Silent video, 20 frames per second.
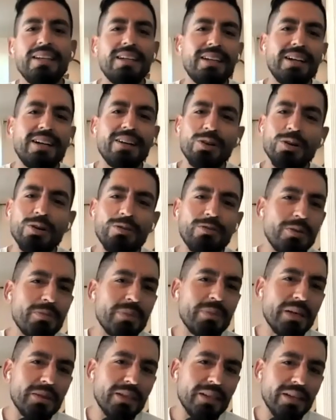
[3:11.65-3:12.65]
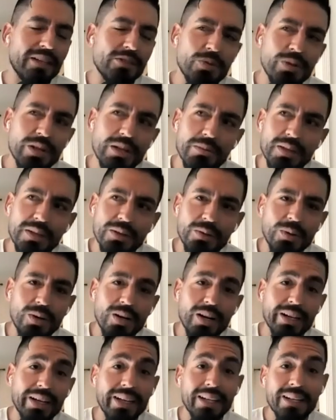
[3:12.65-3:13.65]
I'll go for maybe like a 20-minute
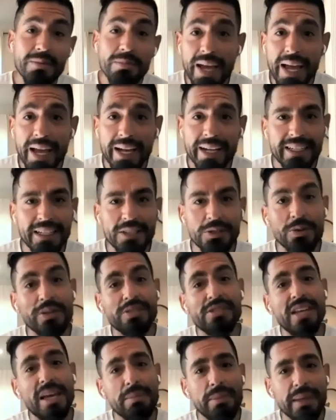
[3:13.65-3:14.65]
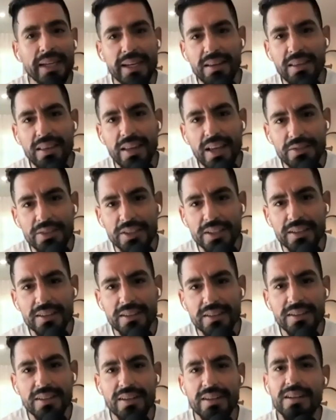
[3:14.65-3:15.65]
walk. I come back and I do the same thing at 11,
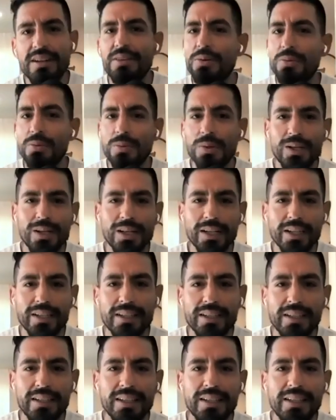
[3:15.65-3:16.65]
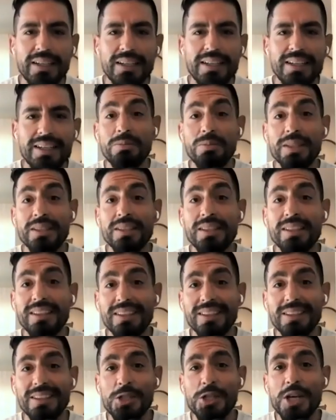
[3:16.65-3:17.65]
another walk. But
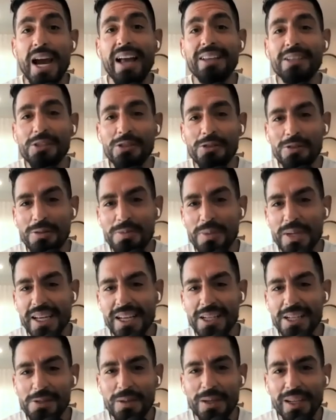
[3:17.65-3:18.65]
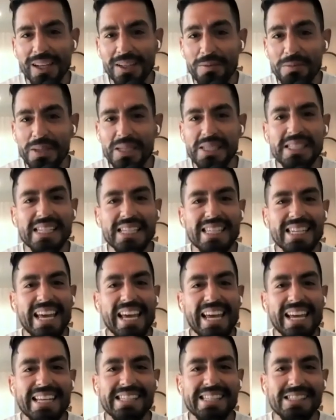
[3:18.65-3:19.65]
the challenge for me has been on busy
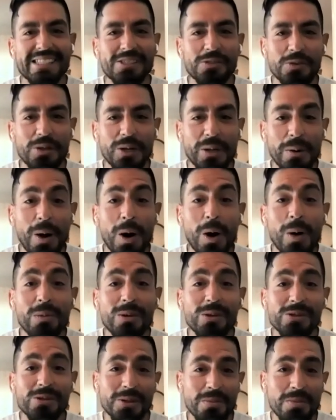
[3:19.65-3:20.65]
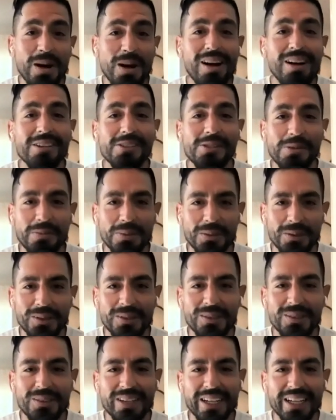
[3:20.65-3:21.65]
days, it's almost impossible,
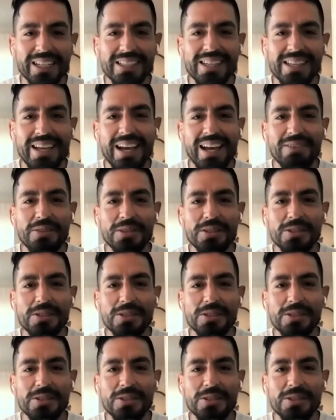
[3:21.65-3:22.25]
right? To have the